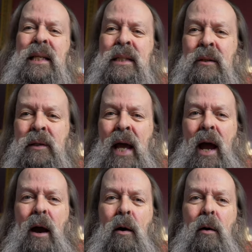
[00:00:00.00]
So
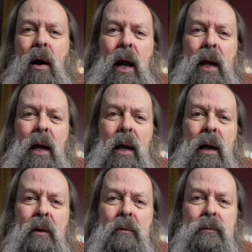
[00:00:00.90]
now I
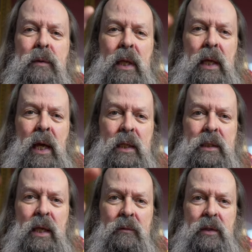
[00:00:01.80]
have the
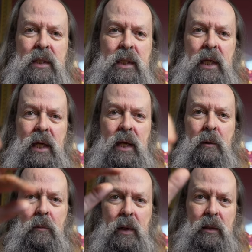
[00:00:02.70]

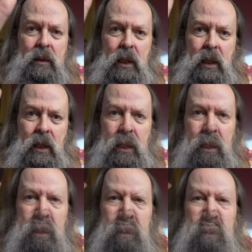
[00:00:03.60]
A7C with
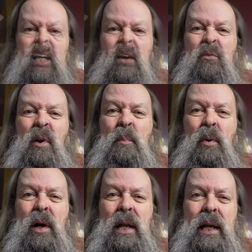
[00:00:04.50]
the
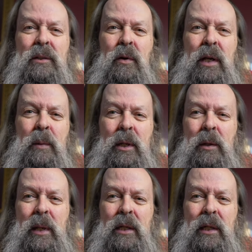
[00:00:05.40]
f1.8 20
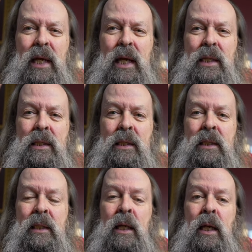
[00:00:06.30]
millimeter
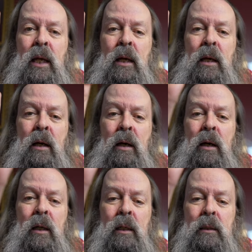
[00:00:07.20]
lens
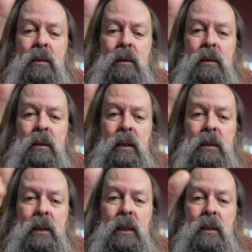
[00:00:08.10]
on the
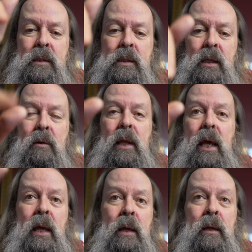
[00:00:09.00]
little
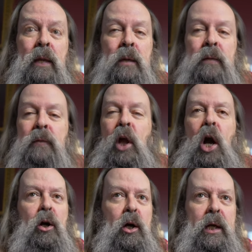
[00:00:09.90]
Sony
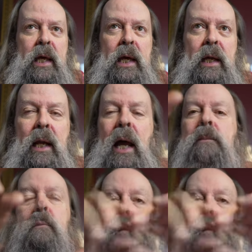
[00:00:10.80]
vlogger kit. I,